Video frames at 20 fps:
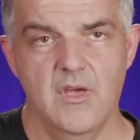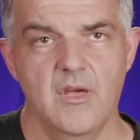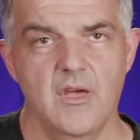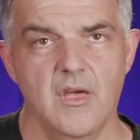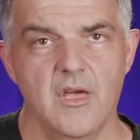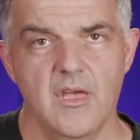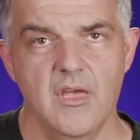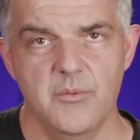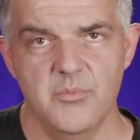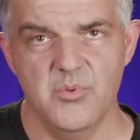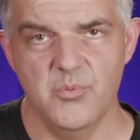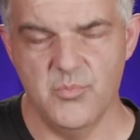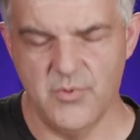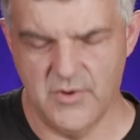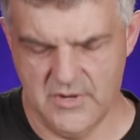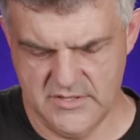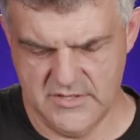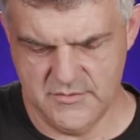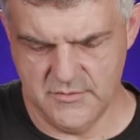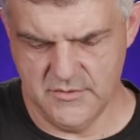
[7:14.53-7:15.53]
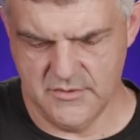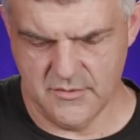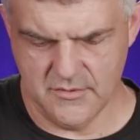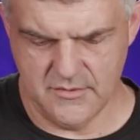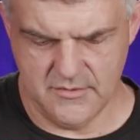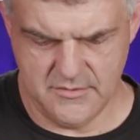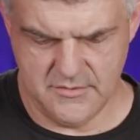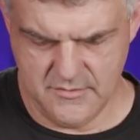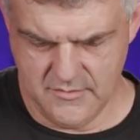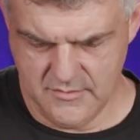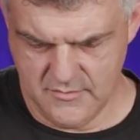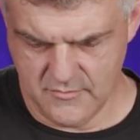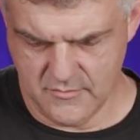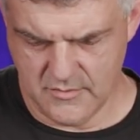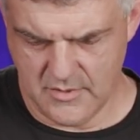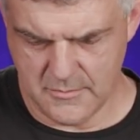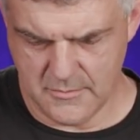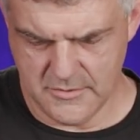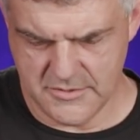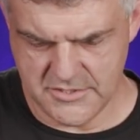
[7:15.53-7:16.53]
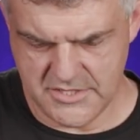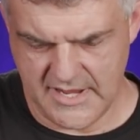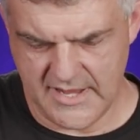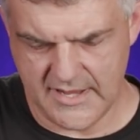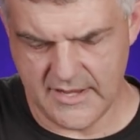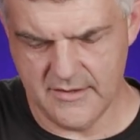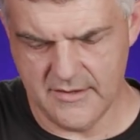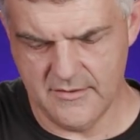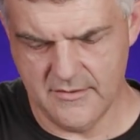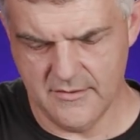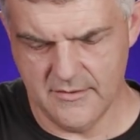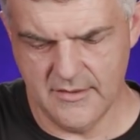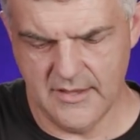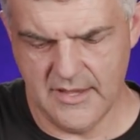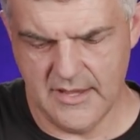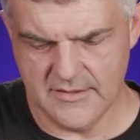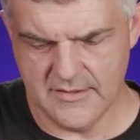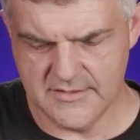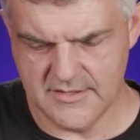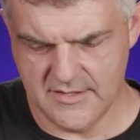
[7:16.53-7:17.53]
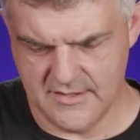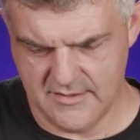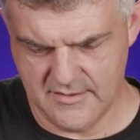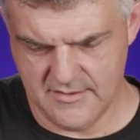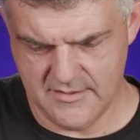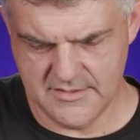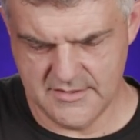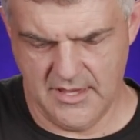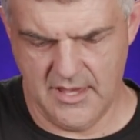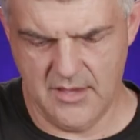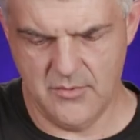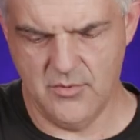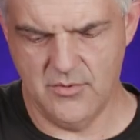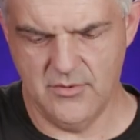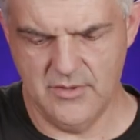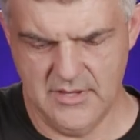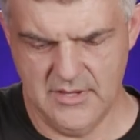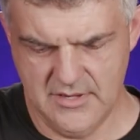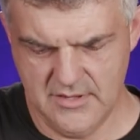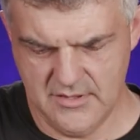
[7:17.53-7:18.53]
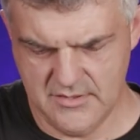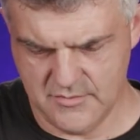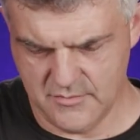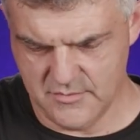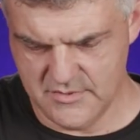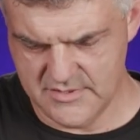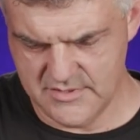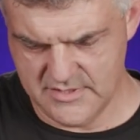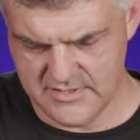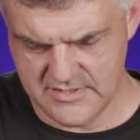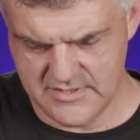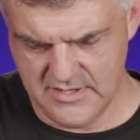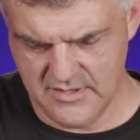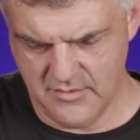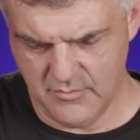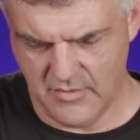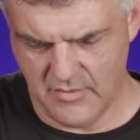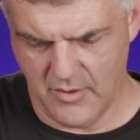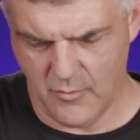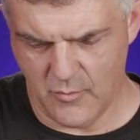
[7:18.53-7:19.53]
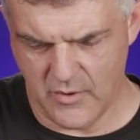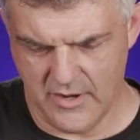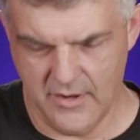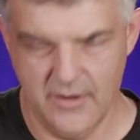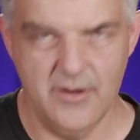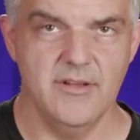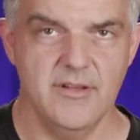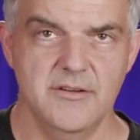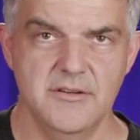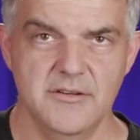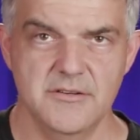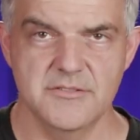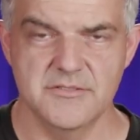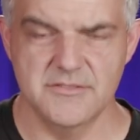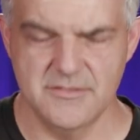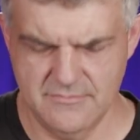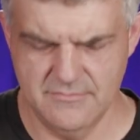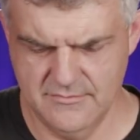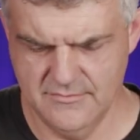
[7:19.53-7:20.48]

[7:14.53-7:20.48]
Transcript: I am impressed with the rubber jacket on the outside of this cable. It is resisting my wire cutters.